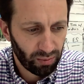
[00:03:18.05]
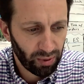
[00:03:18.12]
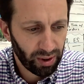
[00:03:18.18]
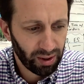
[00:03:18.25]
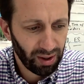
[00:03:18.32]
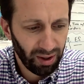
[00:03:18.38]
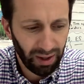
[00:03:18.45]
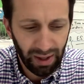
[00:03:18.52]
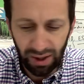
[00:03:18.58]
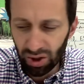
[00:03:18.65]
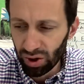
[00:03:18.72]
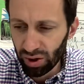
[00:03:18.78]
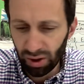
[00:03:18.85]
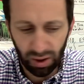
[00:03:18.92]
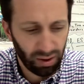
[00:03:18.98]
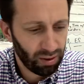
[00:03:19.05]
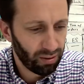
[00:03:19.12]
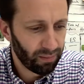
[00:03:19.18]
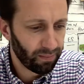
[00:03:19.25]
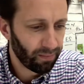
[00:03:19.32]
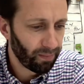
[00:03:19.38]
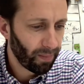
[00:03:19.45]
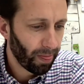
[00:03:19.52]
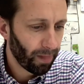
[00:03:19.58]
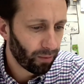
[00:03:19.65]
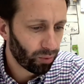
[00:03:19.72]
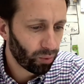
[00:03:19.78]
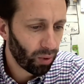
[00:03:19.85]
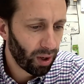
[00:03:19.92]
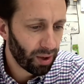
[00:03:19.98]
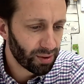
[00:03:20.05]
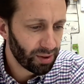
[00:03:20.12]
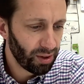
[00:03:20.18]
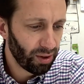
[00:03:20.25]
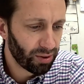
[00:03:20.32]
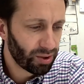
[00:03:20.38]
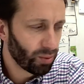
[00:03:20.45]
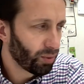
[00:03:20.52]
Regulation requires energy.